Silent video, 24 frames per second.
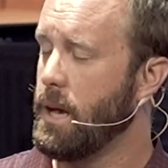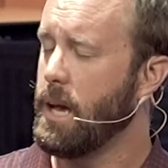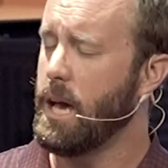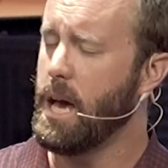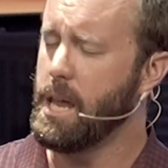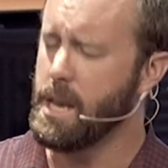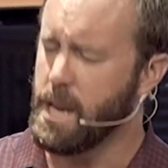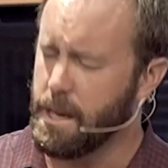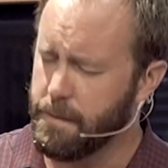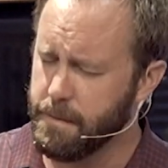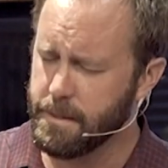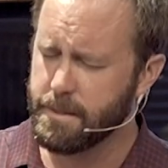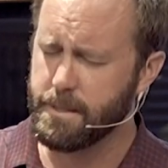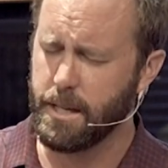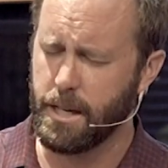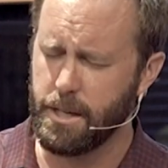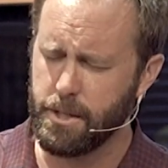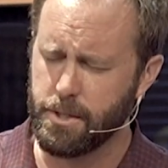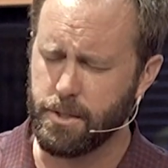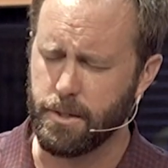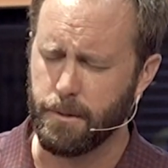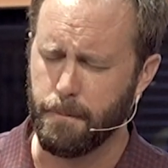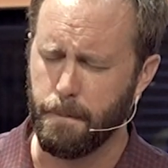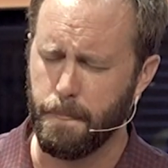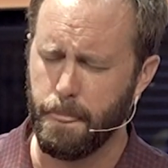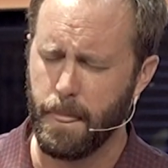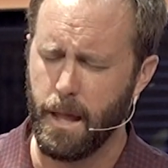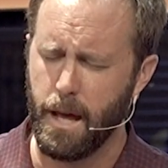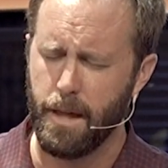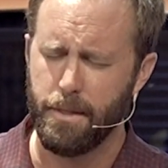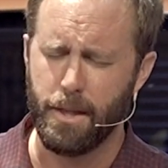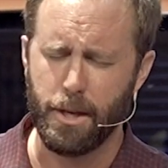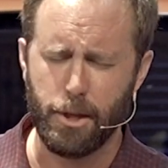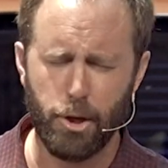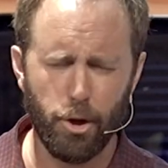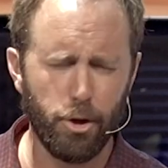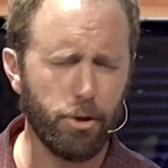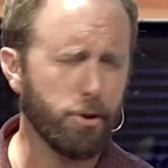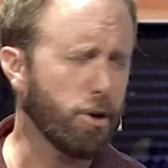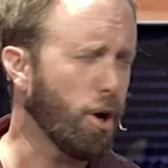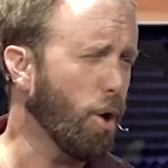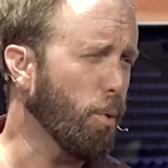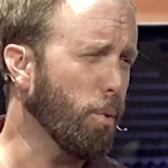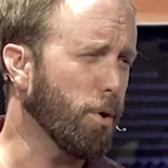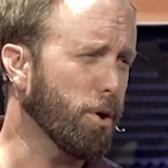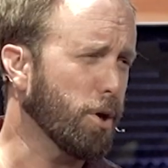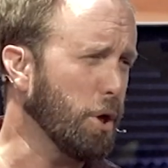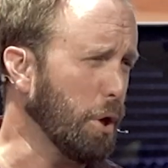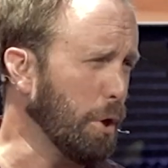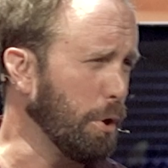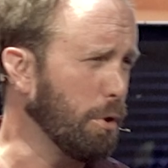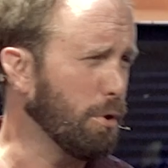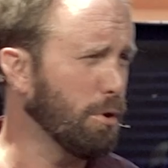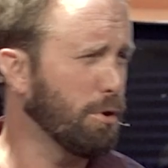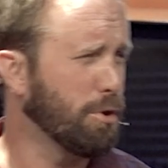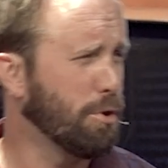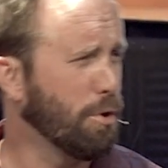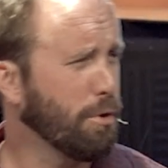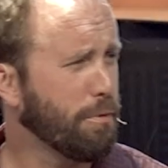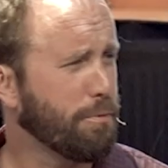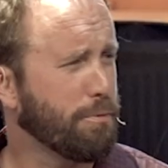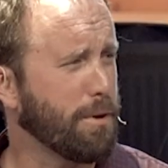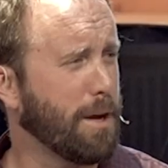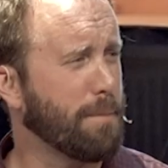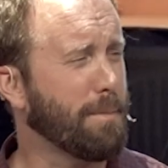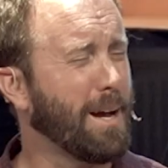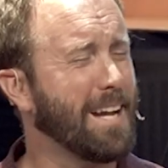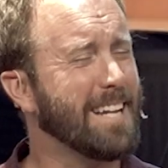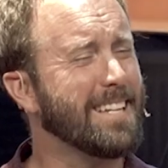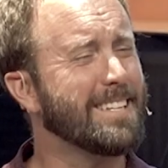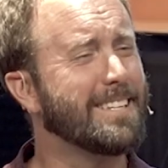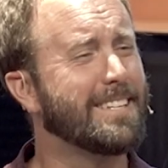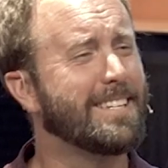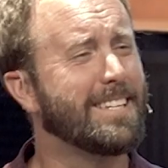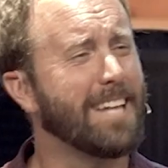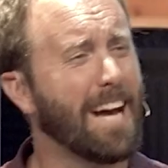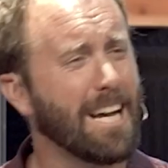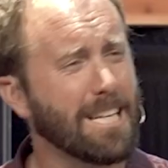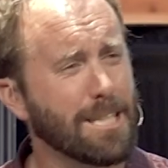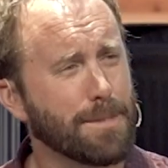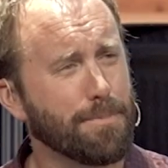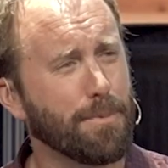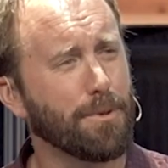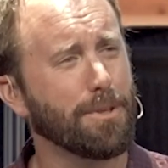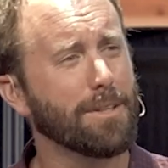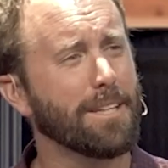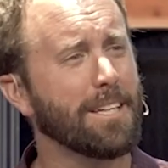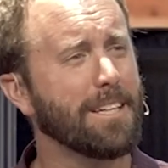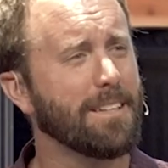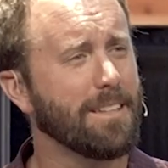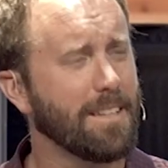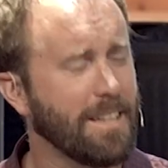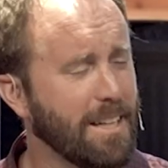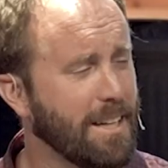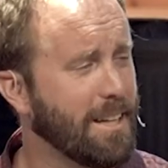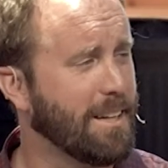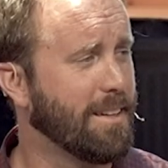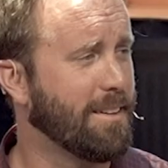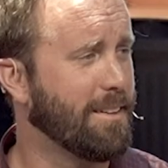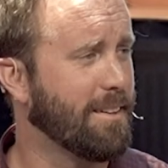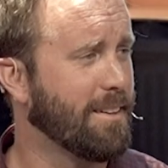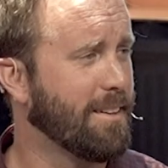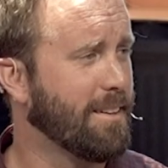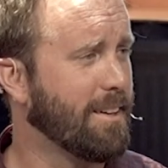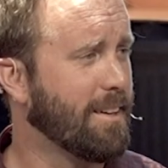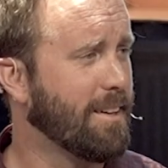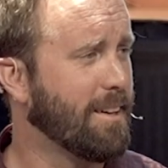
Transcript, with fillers: An invitation that your coworker or your friend might desperately need